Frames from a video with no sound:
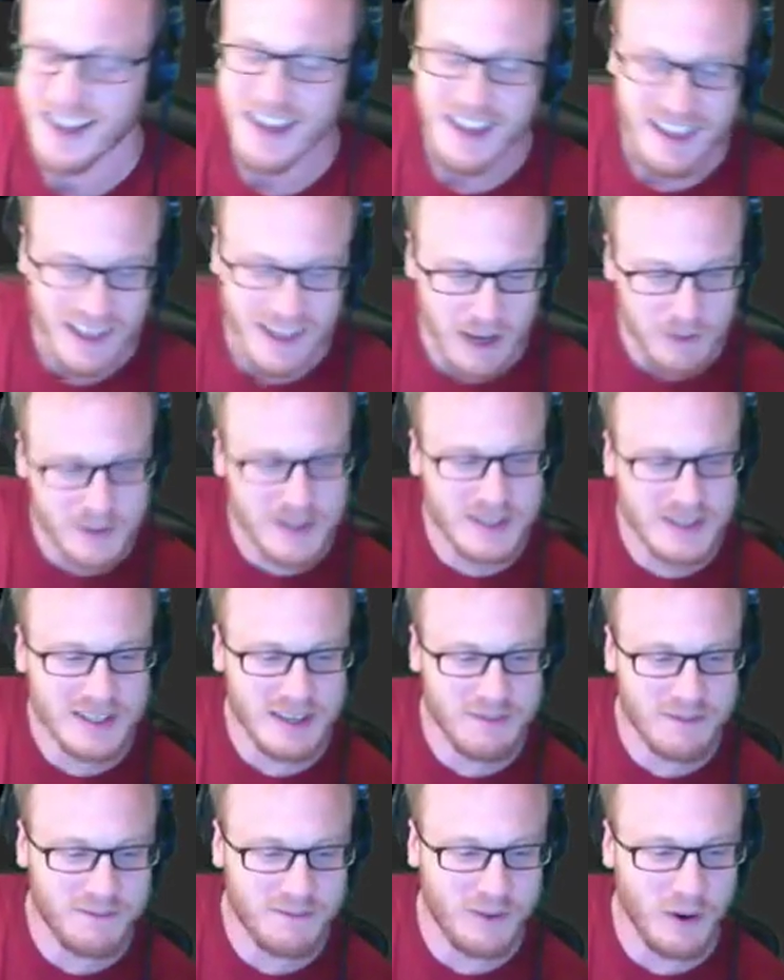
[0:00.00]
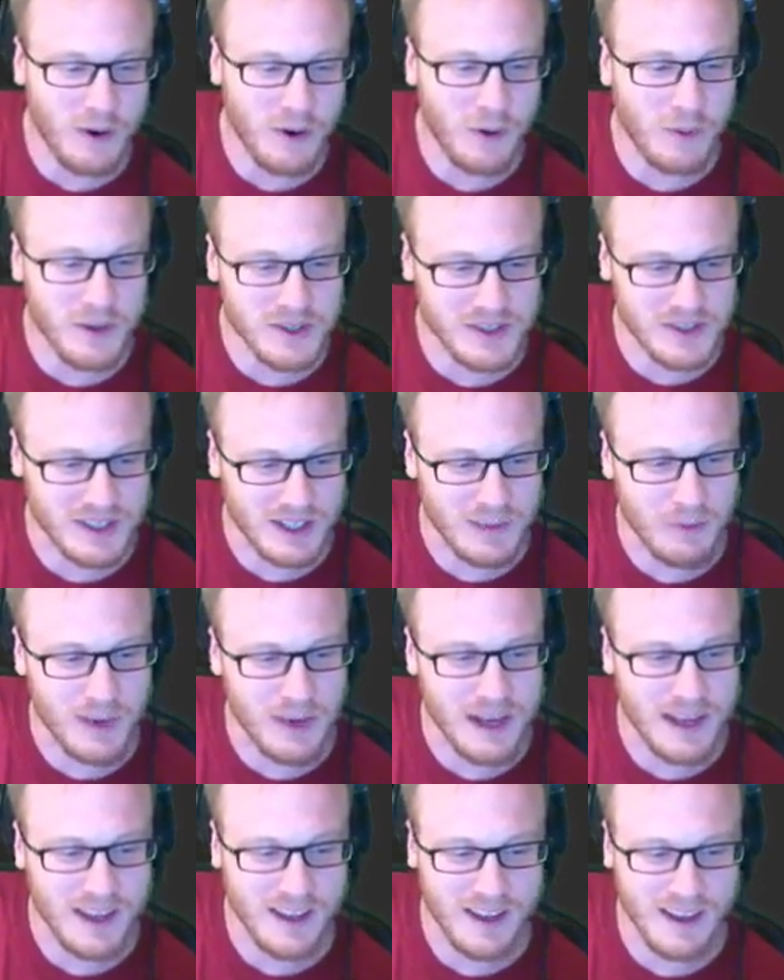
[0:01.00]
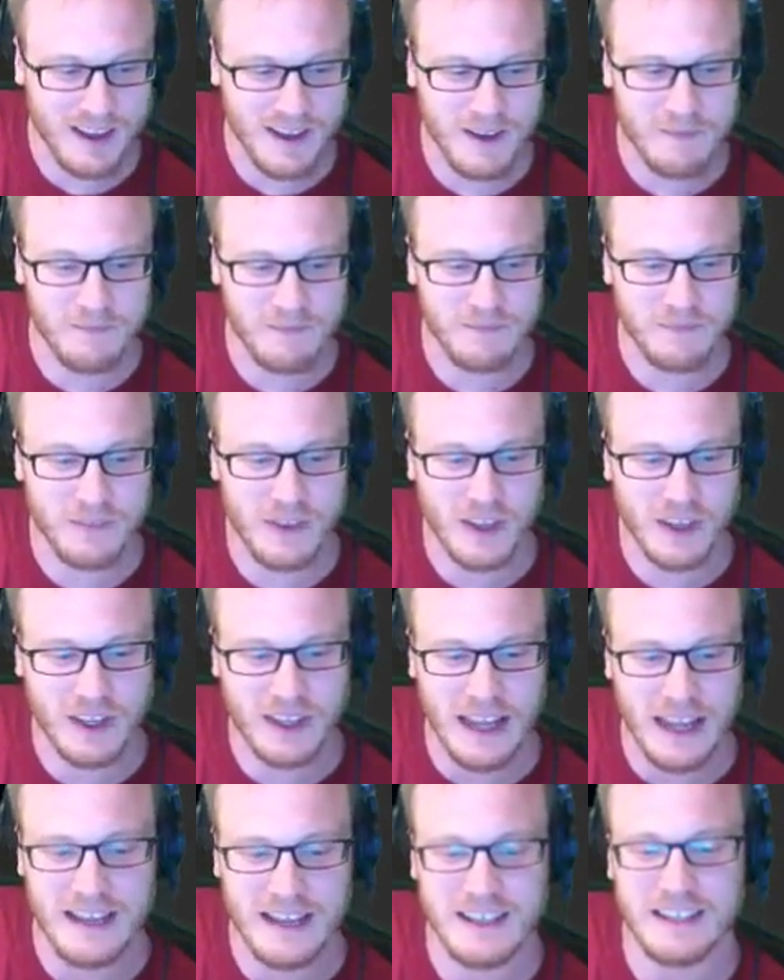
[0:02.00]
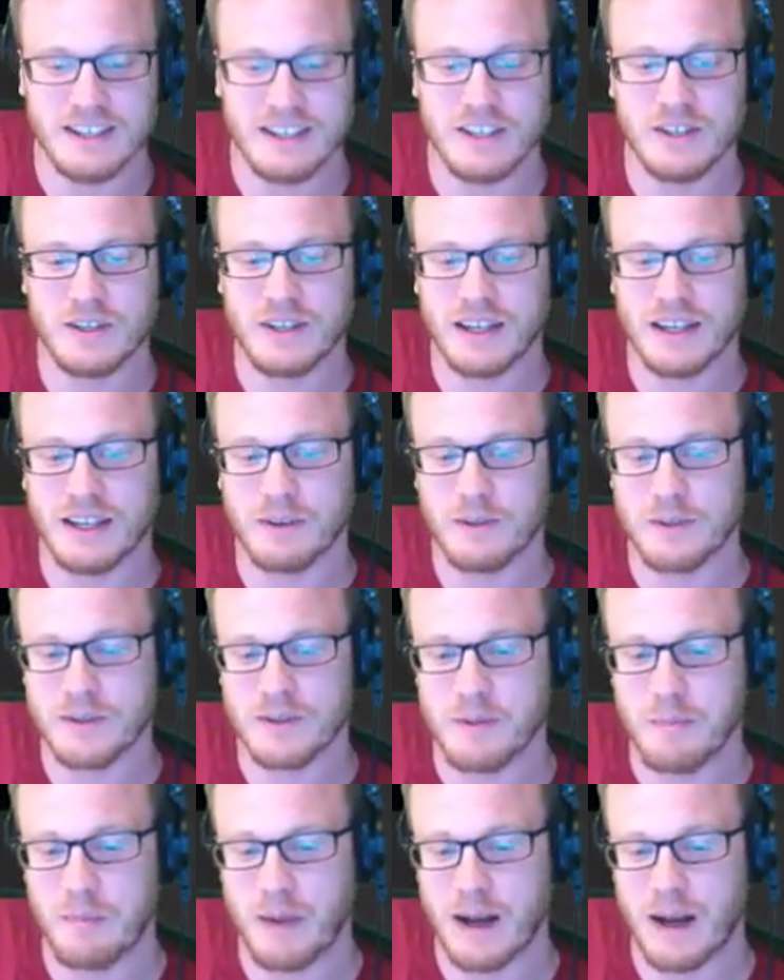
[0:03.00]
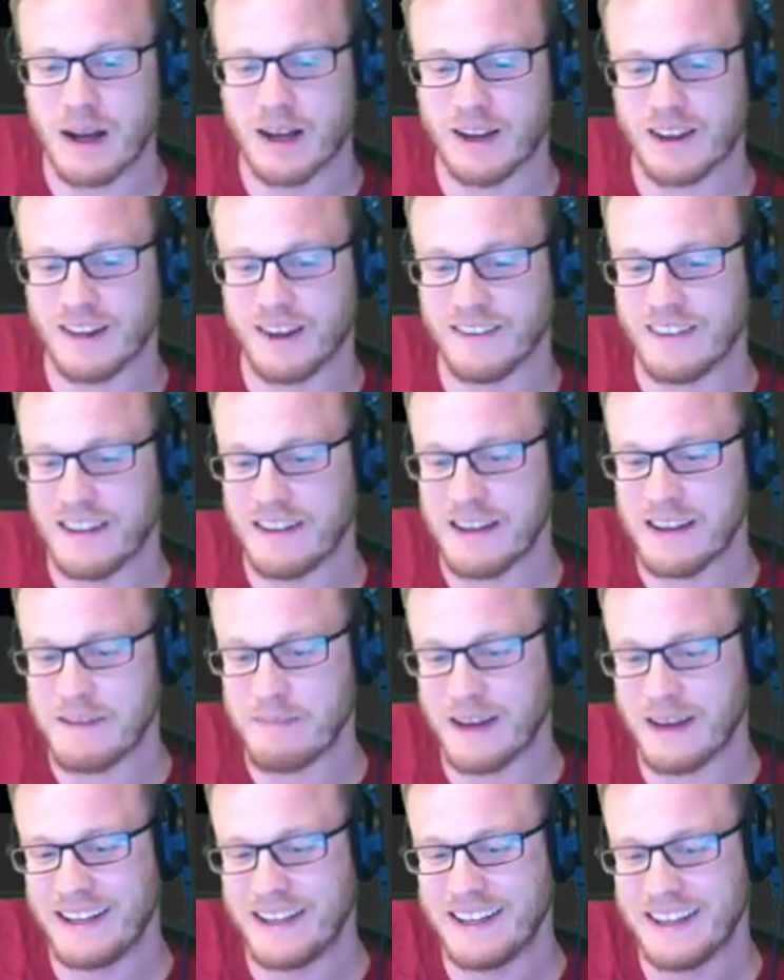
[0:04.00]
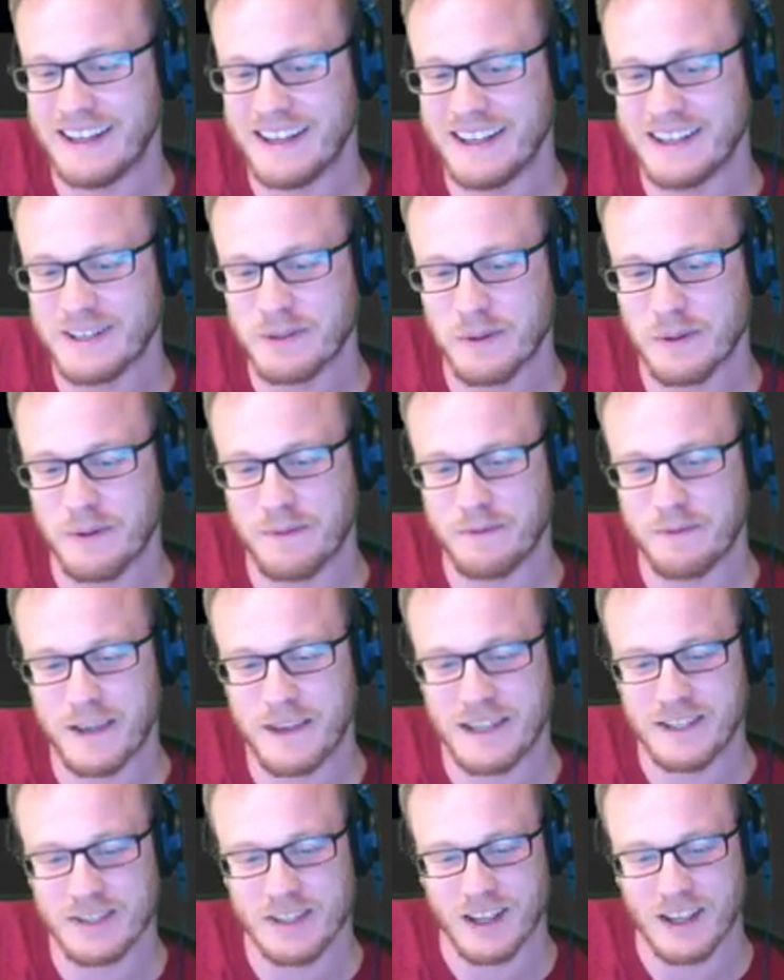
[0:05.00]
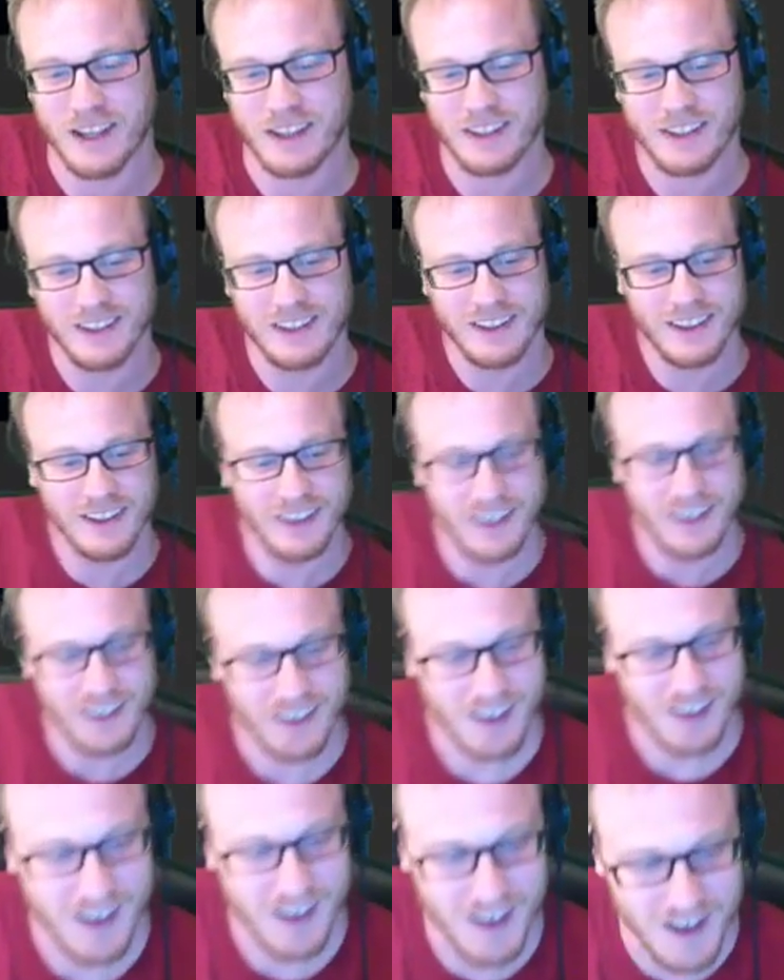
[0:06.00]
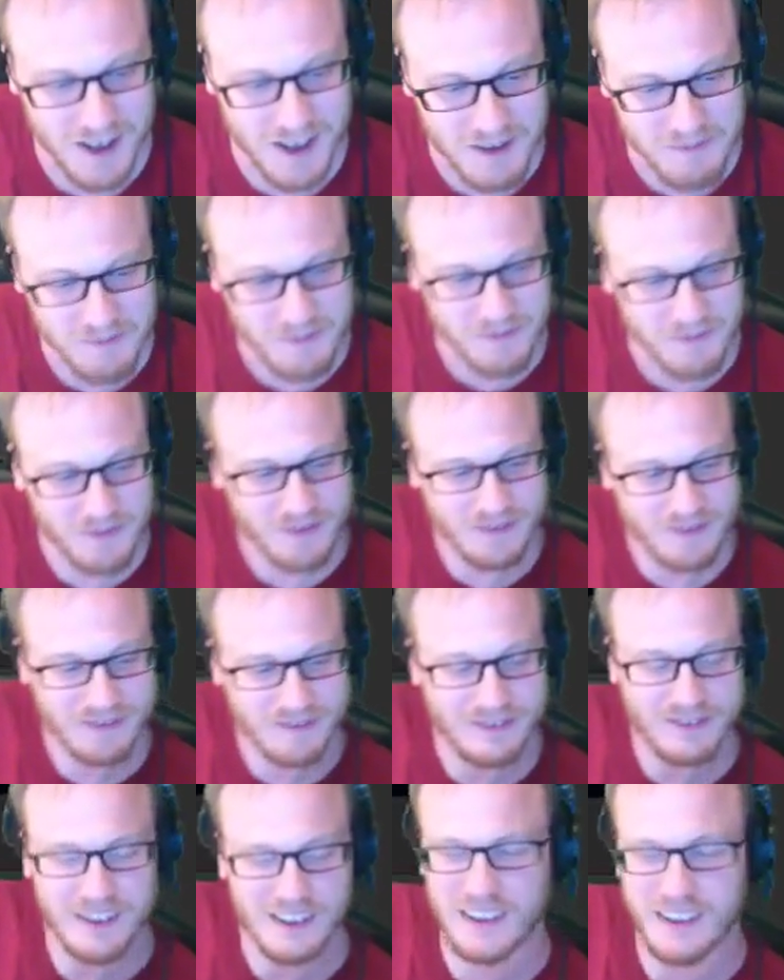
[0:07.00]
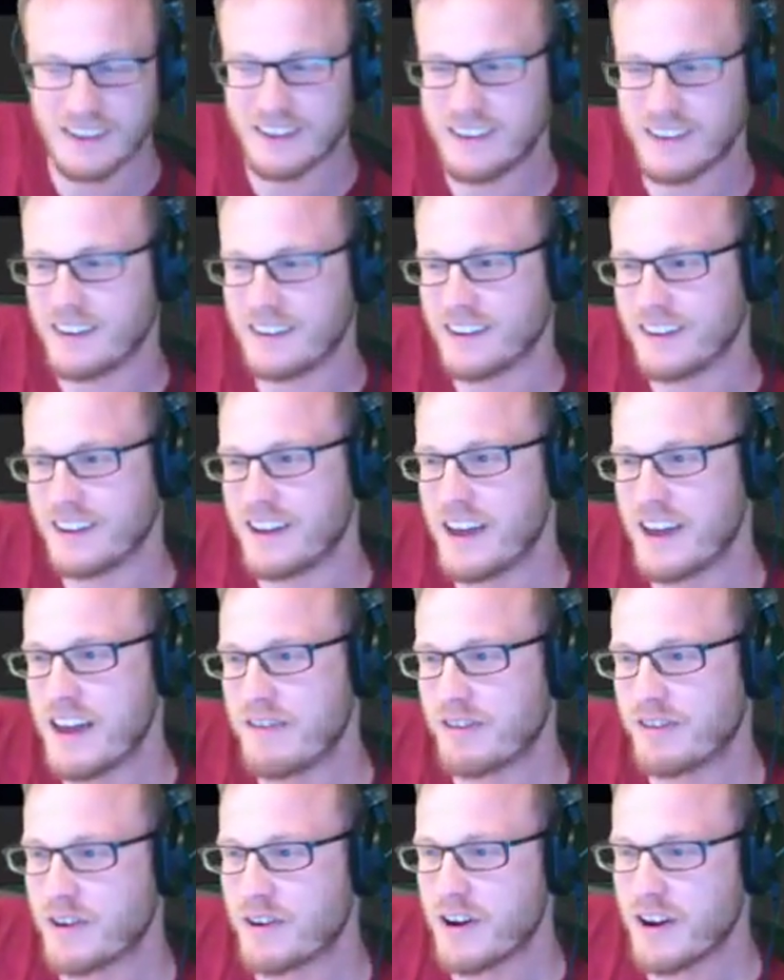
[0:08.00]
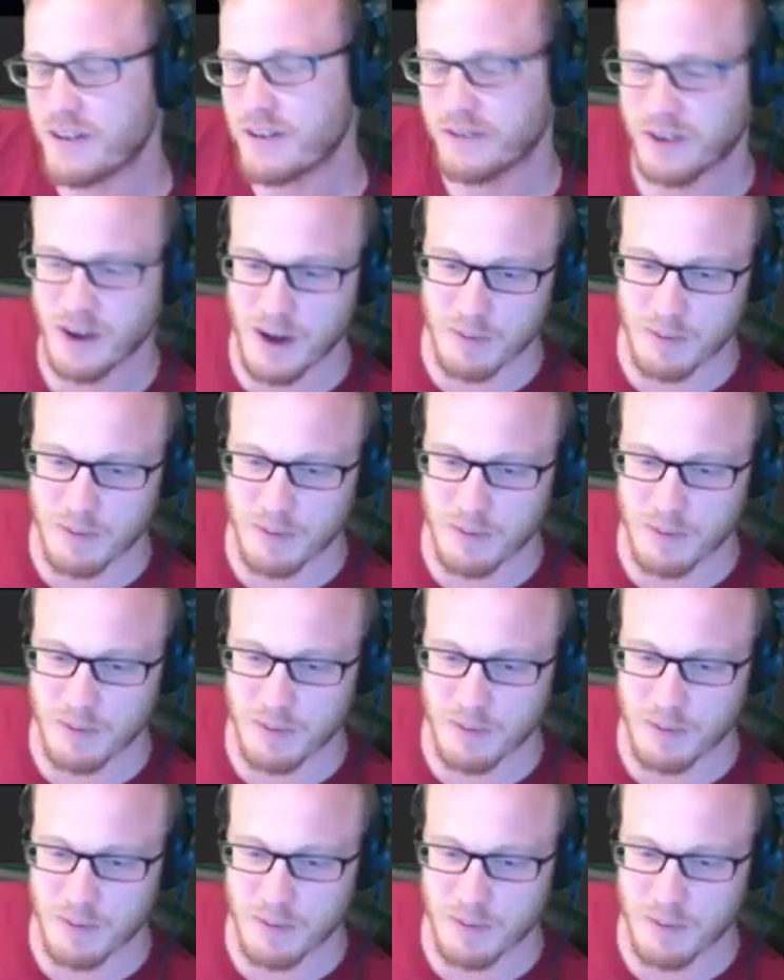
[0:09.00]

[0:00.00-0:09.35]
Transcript: that was Civ 4, wasn't it? Where the Gandhi nuking was a bug, and then they made it into a feature. Ever After, I